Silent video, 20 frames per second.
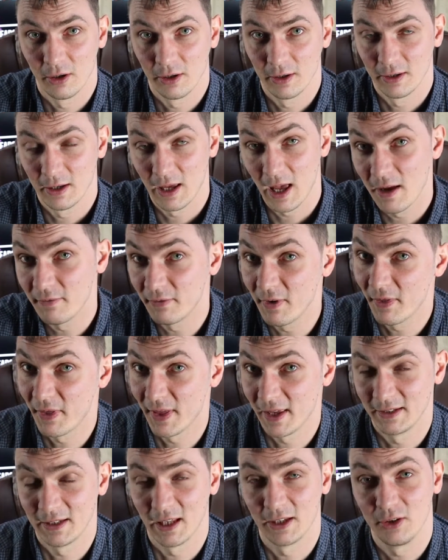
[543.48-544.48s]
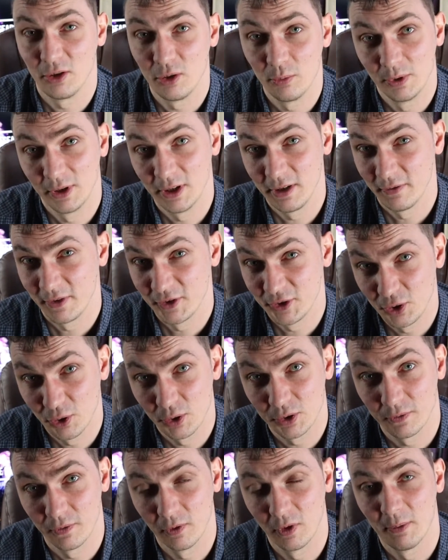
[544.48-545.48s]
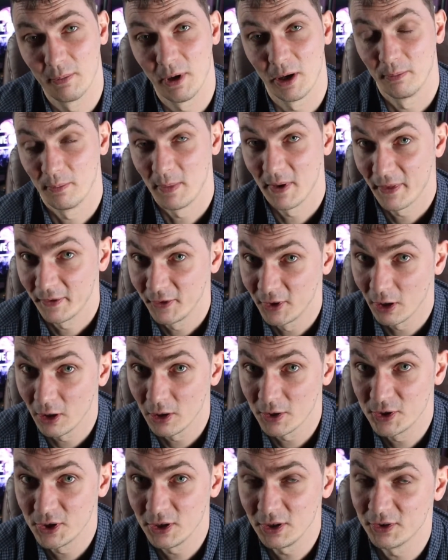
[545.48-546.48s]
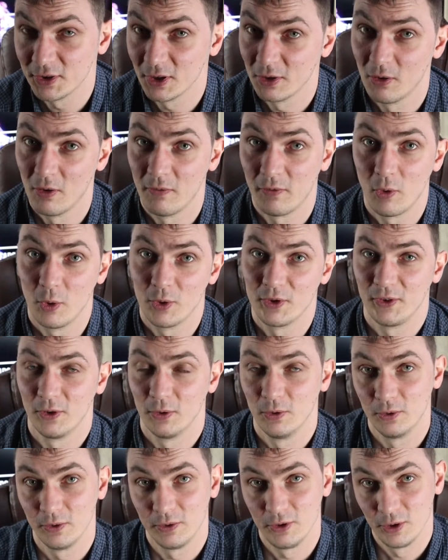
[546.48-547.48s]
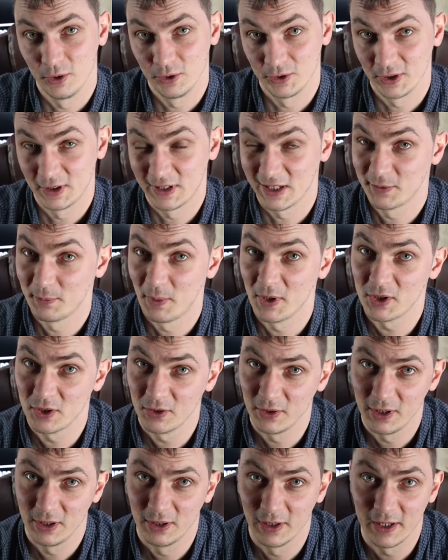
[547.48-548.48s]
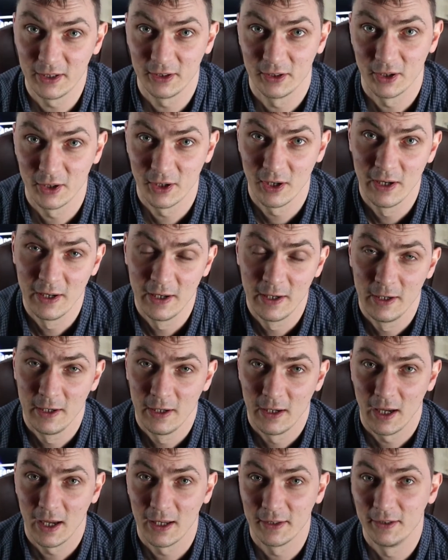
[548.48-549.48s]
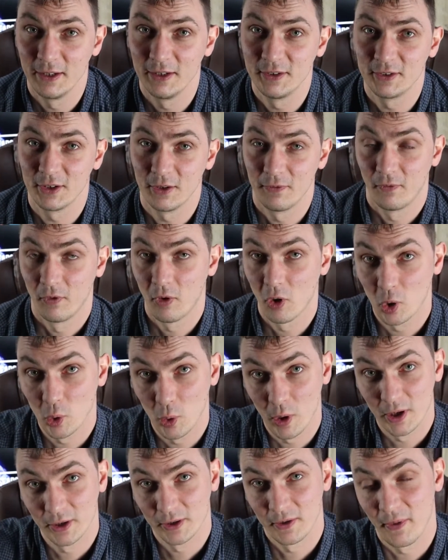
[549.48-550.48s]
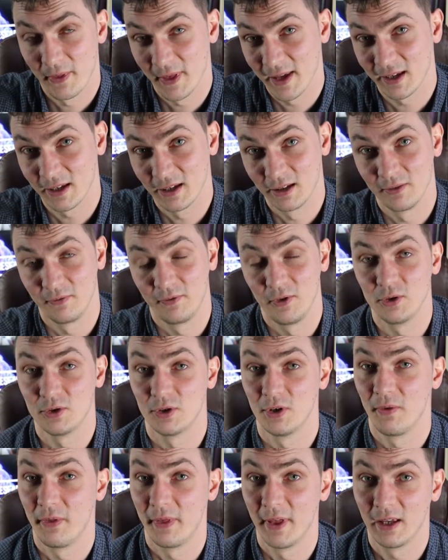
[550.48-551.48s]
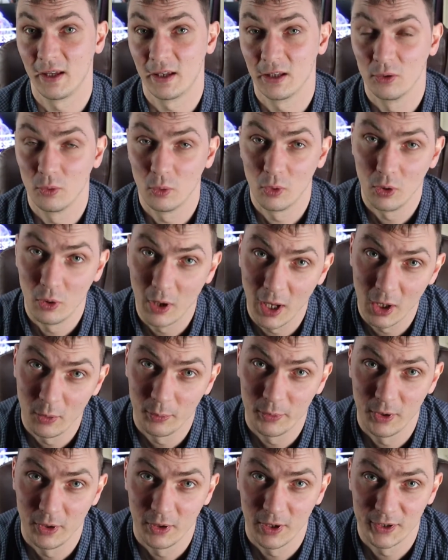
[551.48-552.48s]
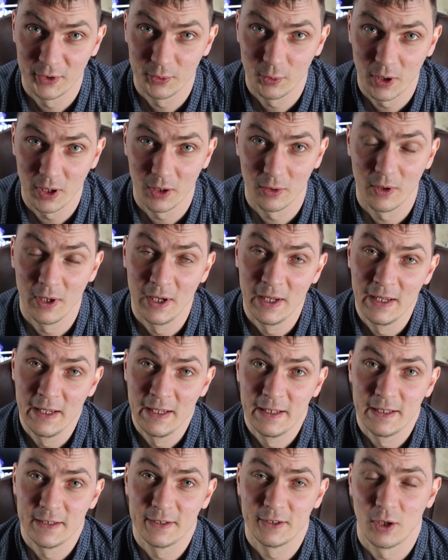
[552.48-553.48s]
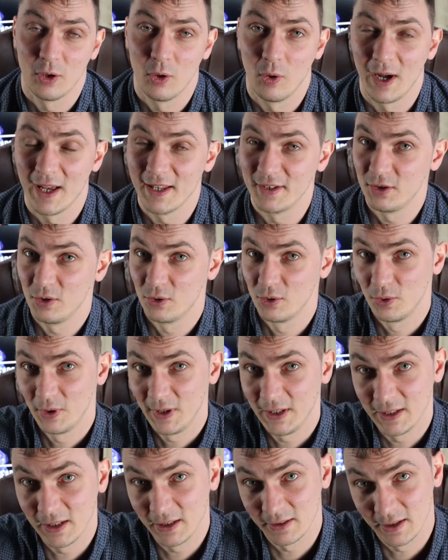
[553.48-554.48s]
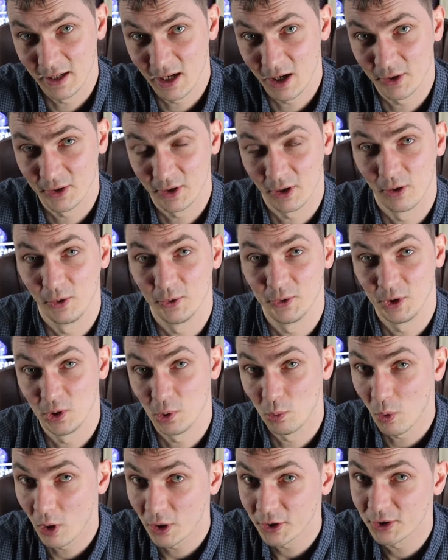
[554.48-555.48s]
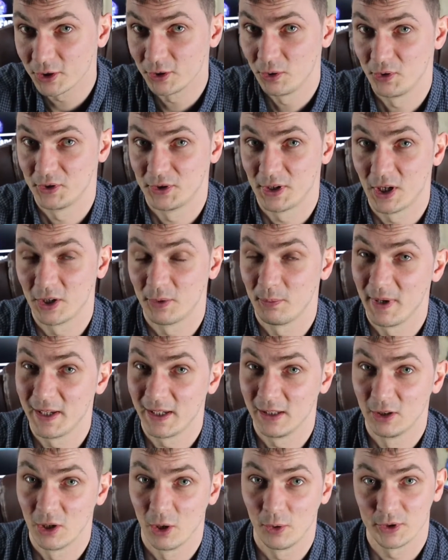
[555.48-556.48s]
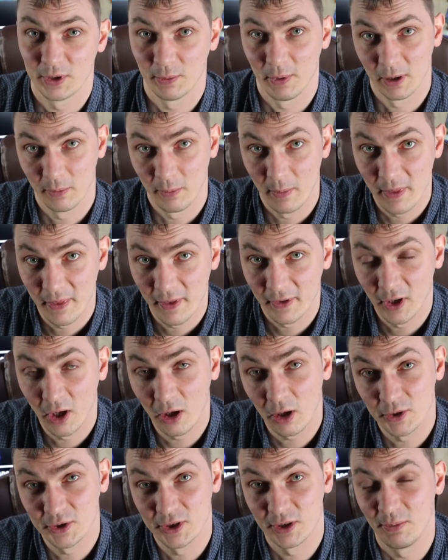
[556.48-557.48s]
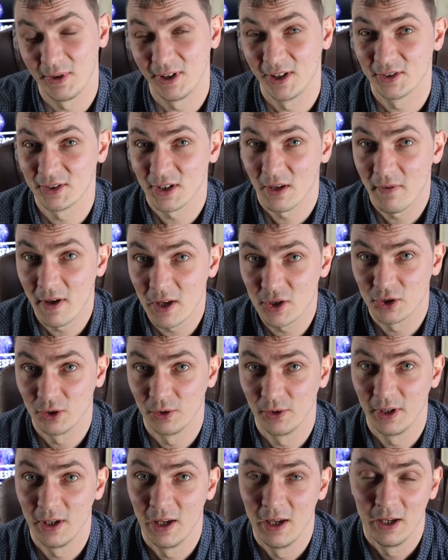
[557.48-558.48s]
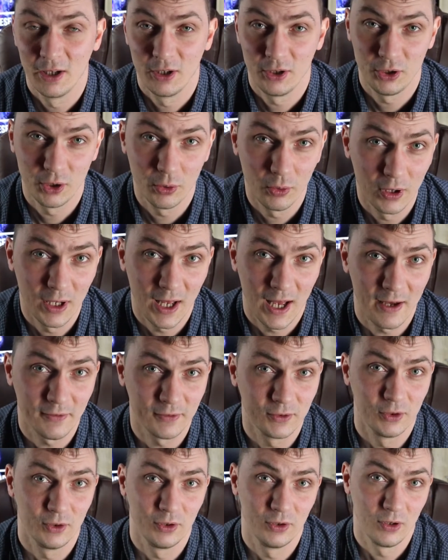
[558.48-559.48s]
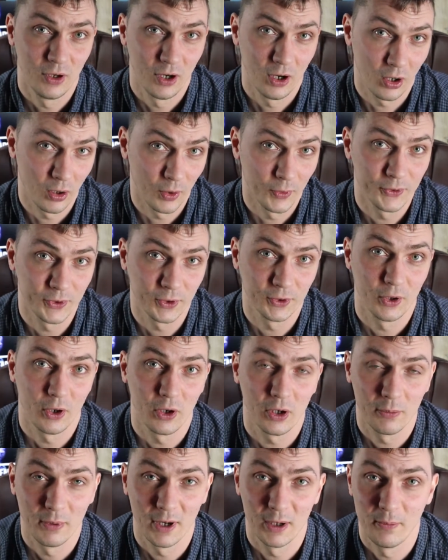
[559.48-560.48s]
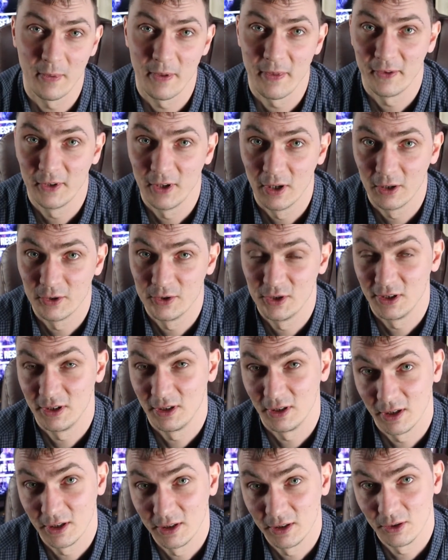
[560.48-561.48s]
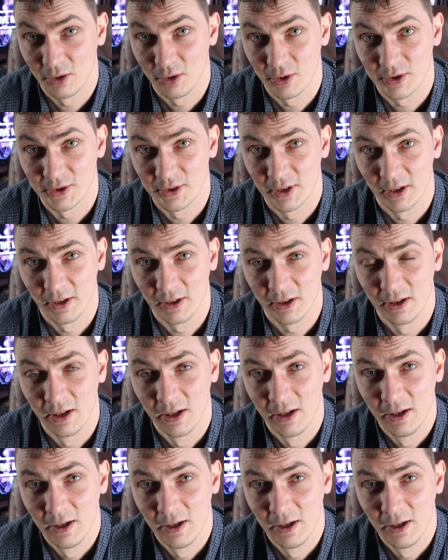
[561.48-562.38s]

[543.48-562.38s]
uh, everything that you believe is useful about methodology. So of course you'll use it especially later. And this forward thinking, future thinking will help you as well. So as you're reading the articles, you want to start making notes about methodology because eventually you will have to also talk about methodology in your study.